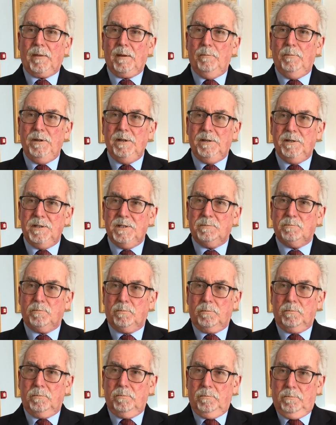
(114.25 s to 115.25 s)
because
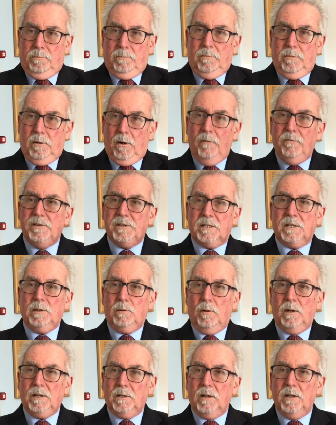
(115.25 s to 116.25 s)
obviously
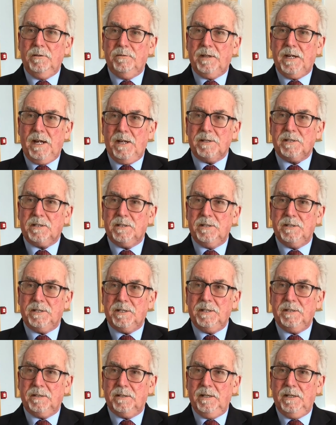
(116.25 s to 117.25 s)
quite a lot of councillors
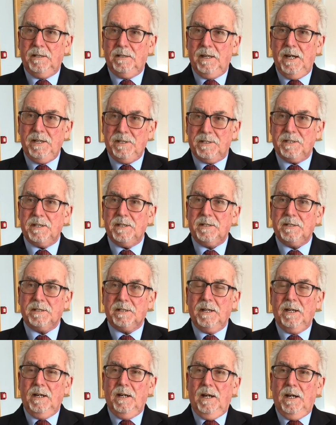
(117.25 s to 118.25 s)
in Essex
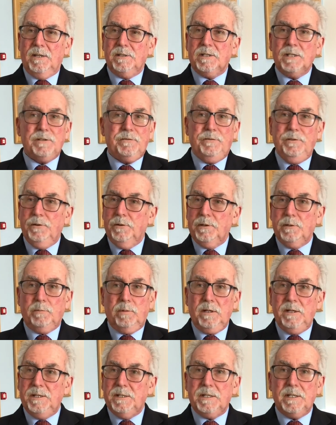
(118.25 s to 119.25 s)
just feel that
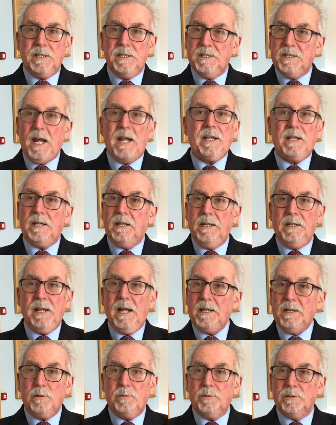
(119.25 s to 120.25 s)
policing is
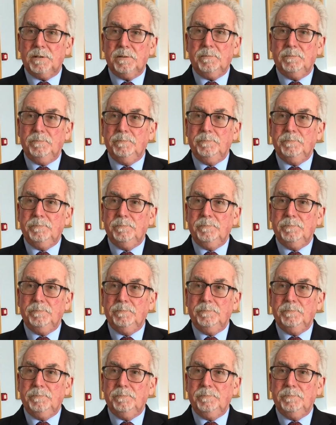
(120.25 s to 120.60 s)
inadequate.